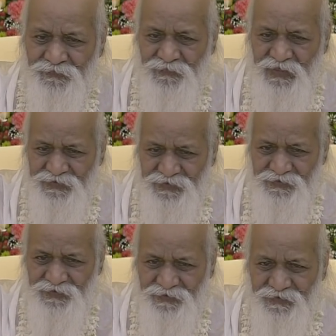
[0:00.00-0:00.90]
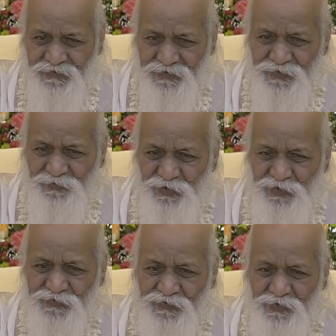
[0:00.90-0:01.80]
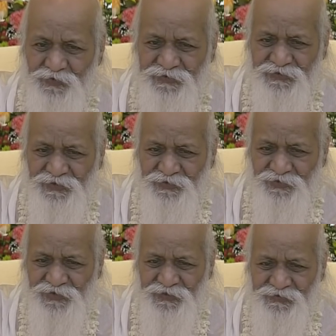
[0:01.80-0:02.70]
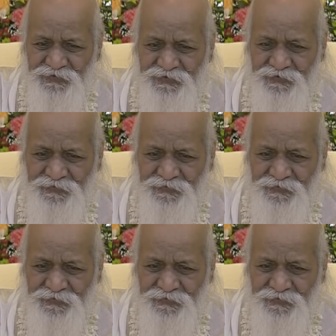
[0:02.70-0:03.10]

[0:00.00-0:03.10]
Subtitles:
That is it. It's a beautiful question you raised.